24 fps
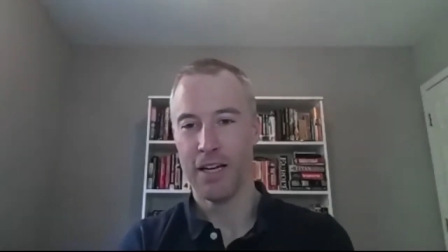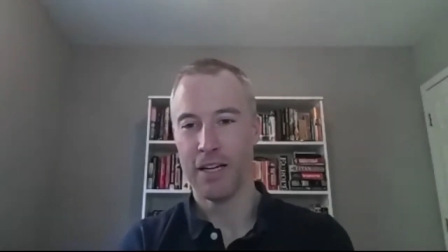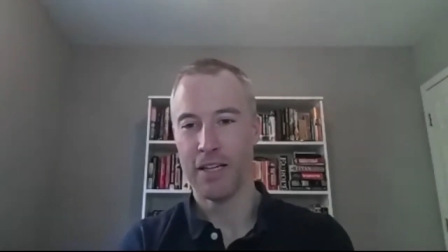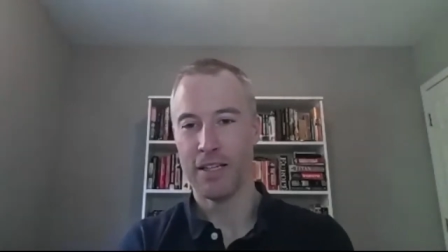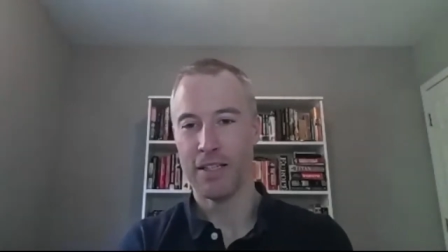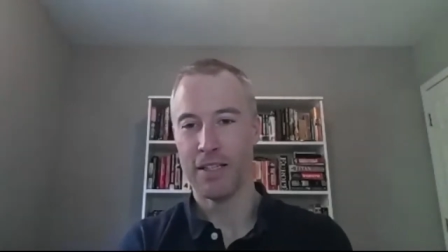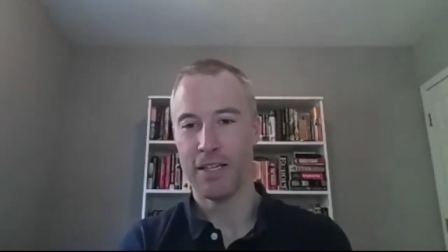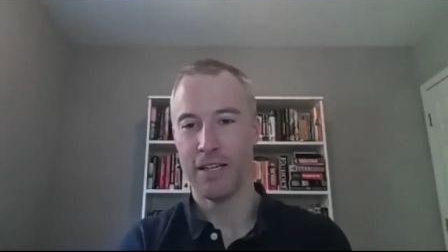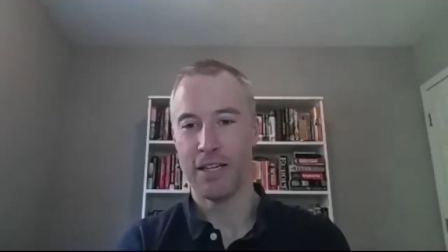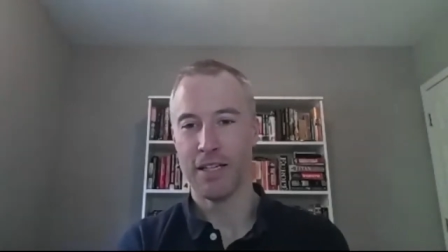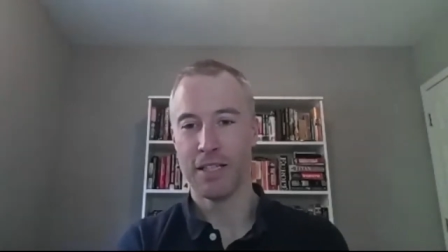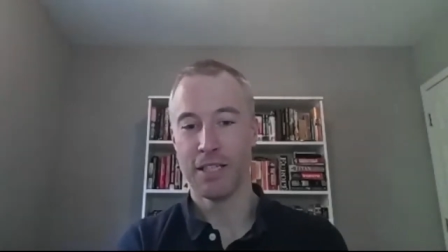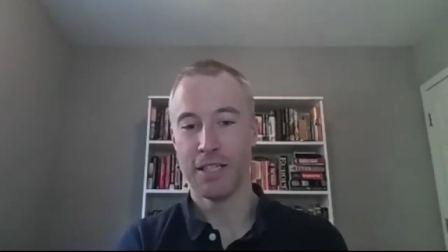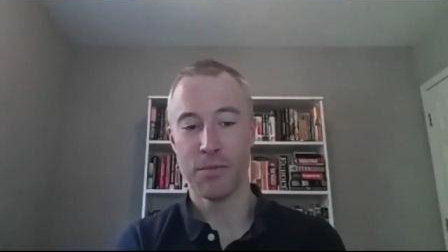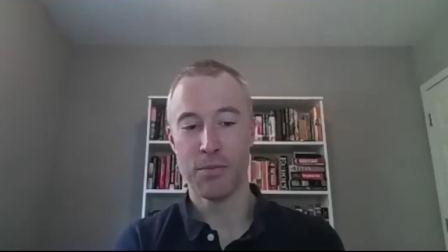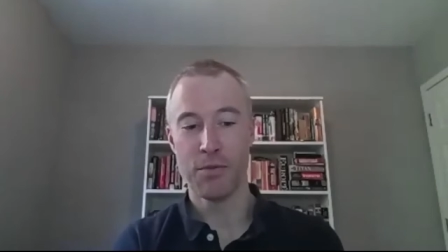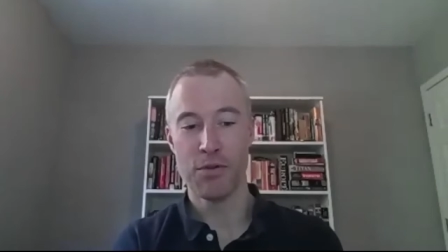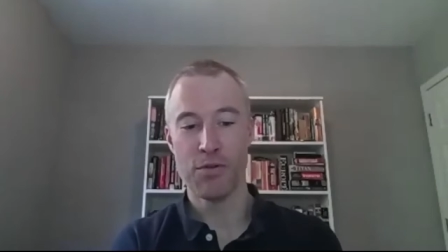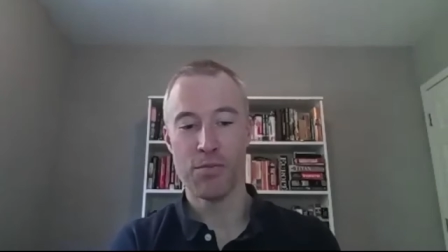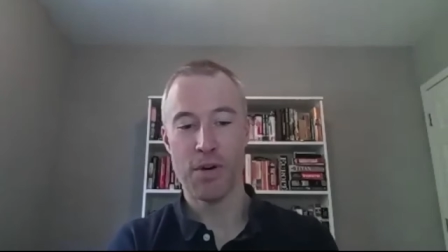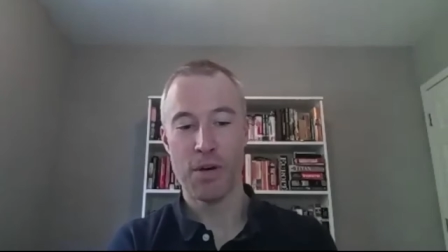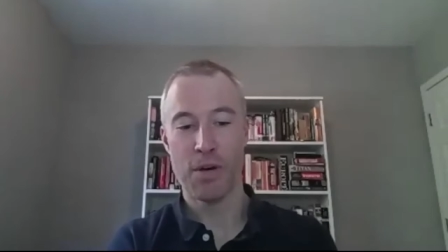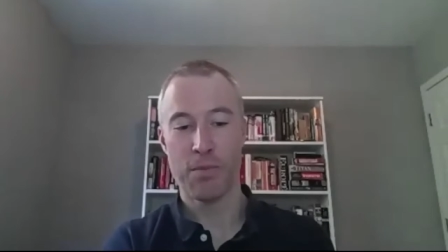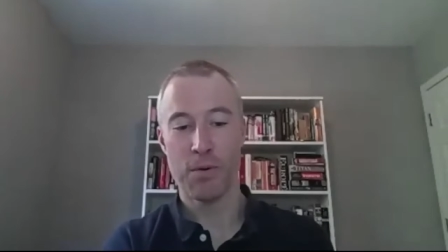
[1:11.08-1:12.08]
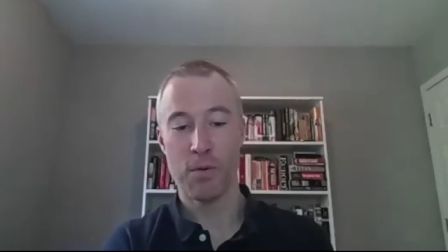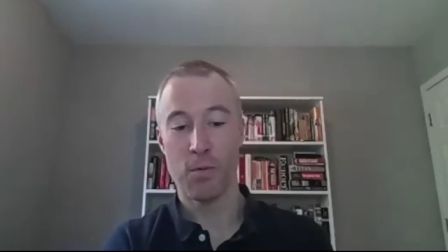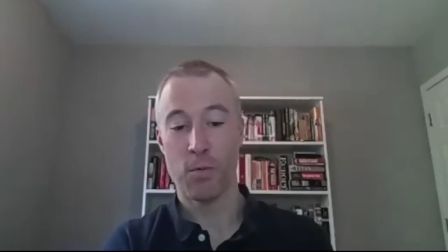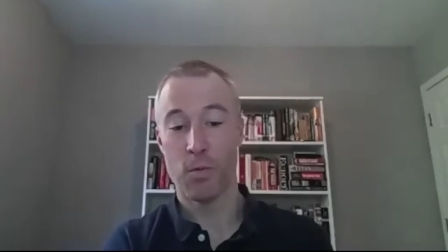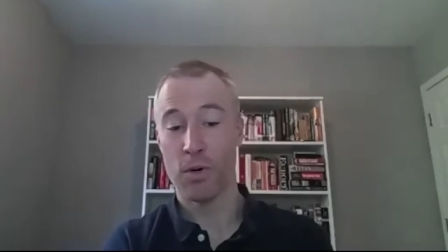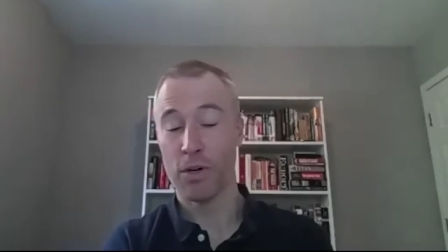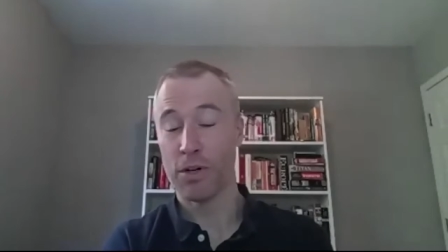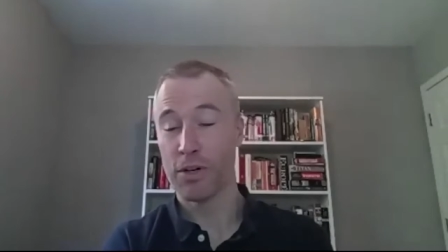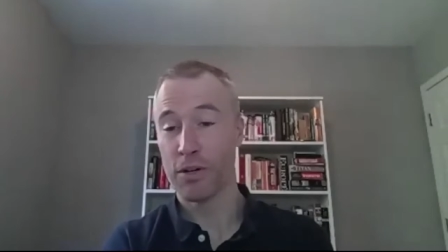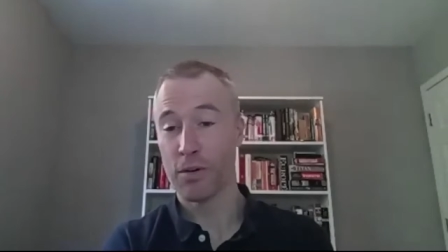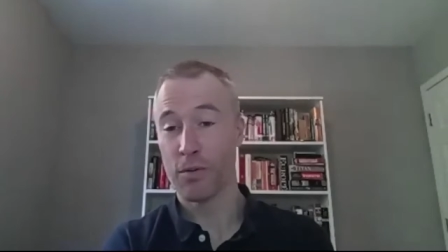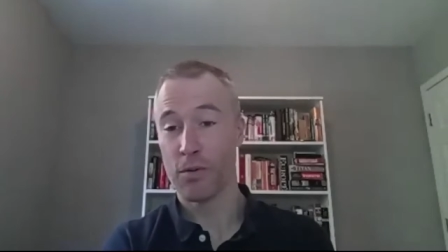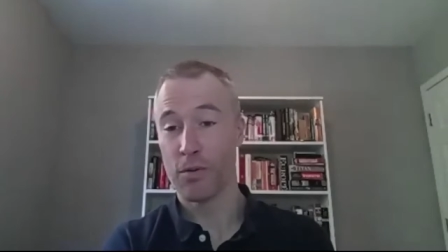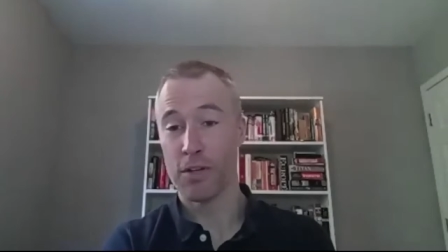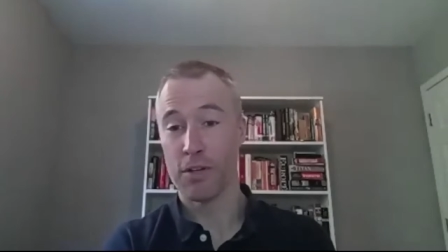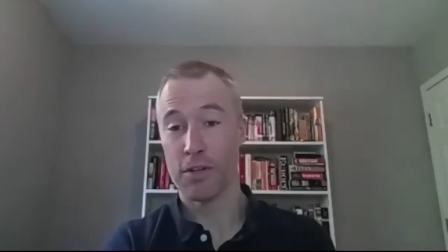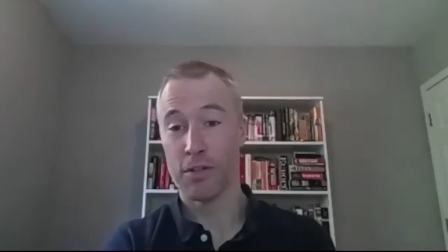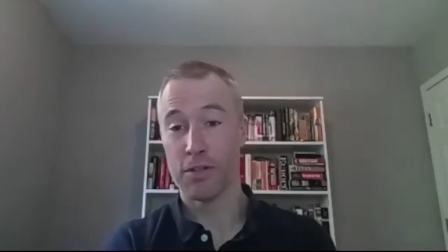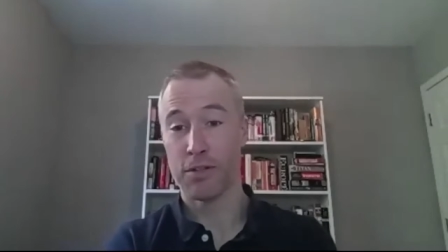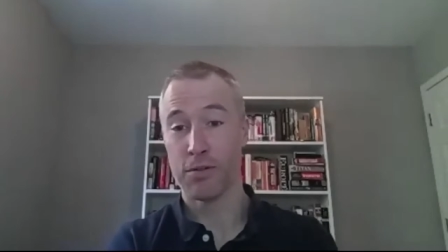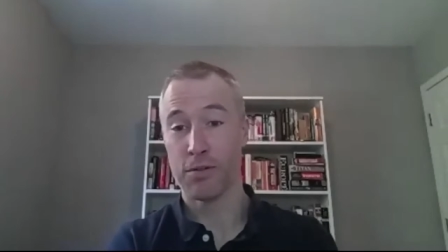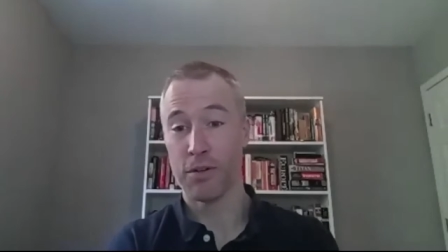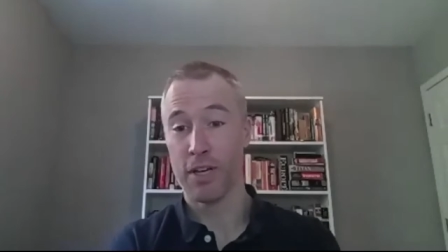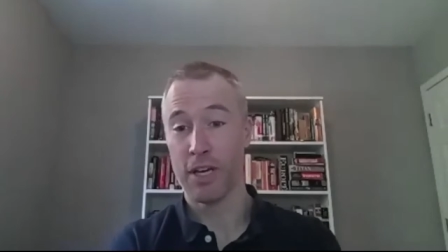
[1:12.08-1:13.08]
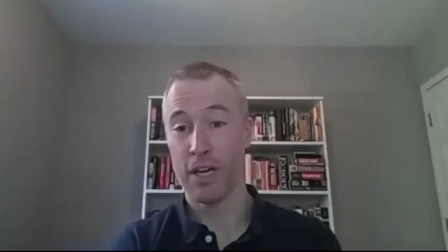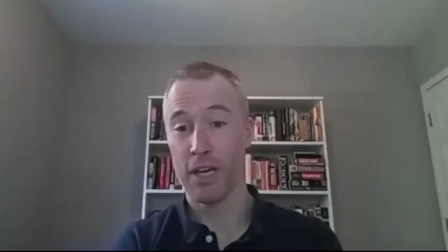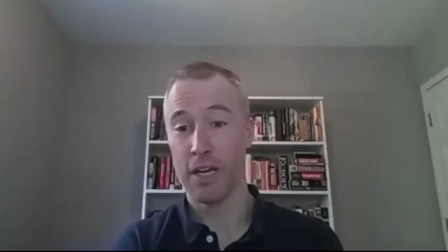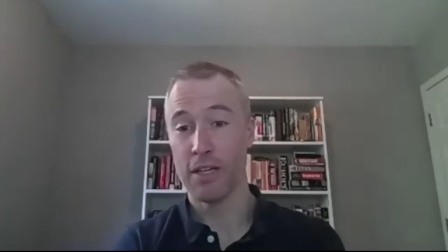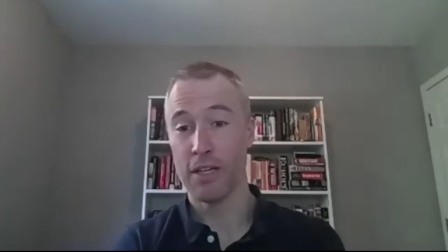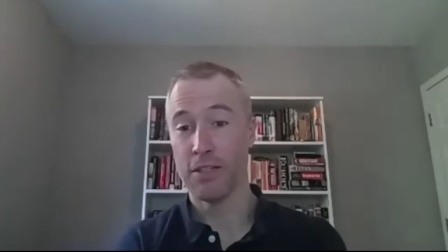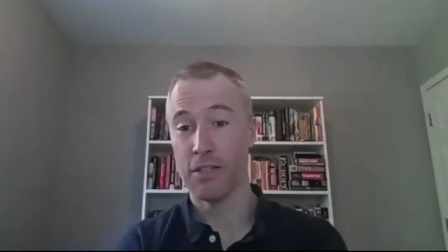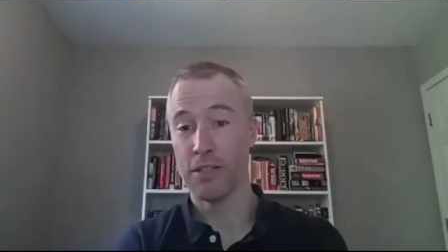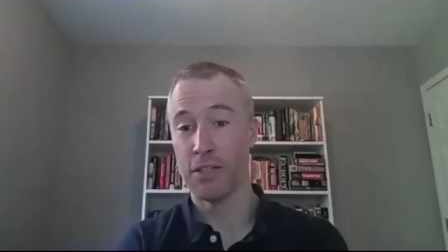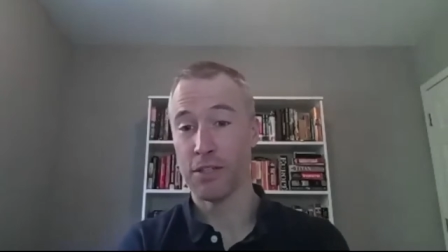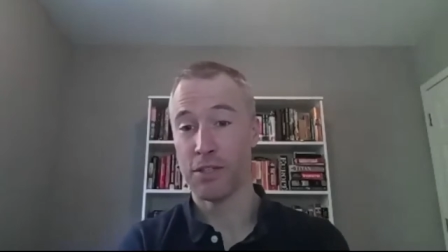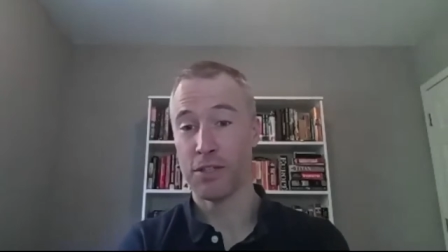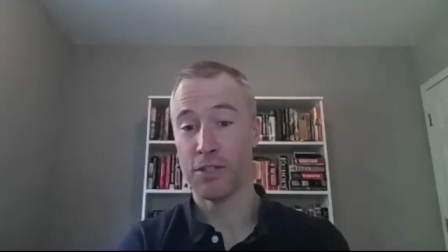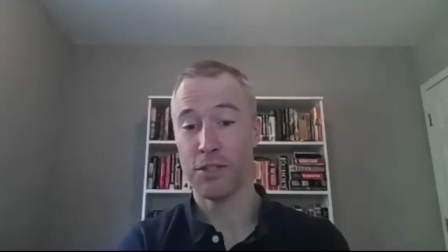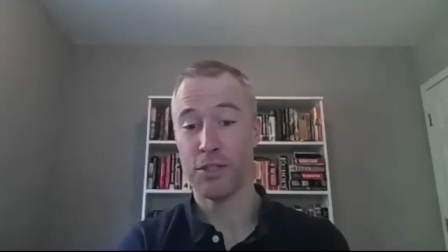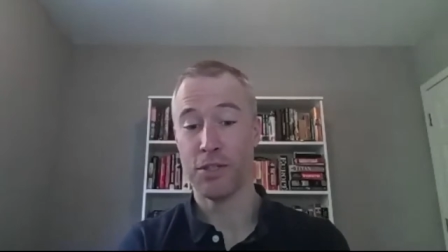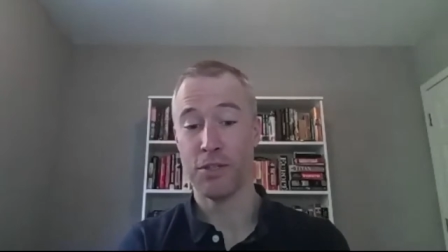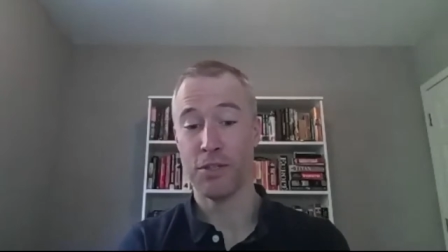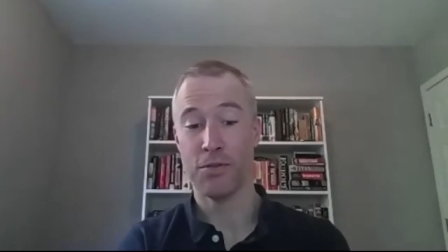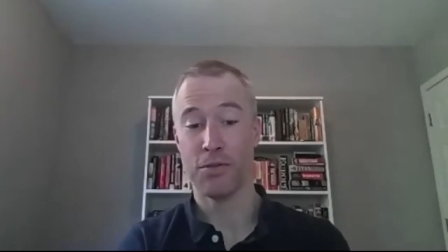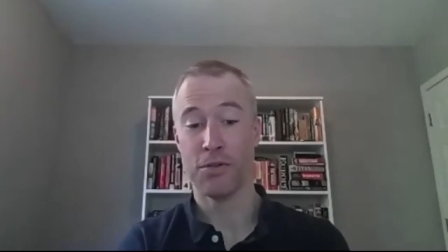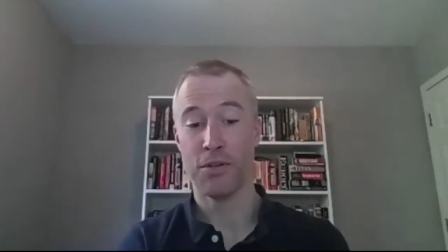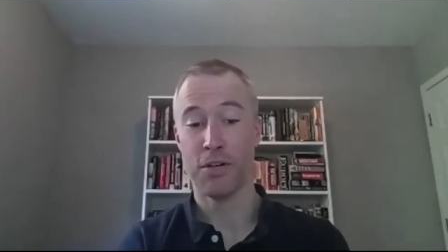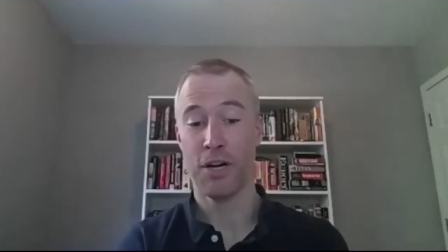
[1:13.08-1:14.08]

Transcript: And some of you might be wondering whether it's okay just to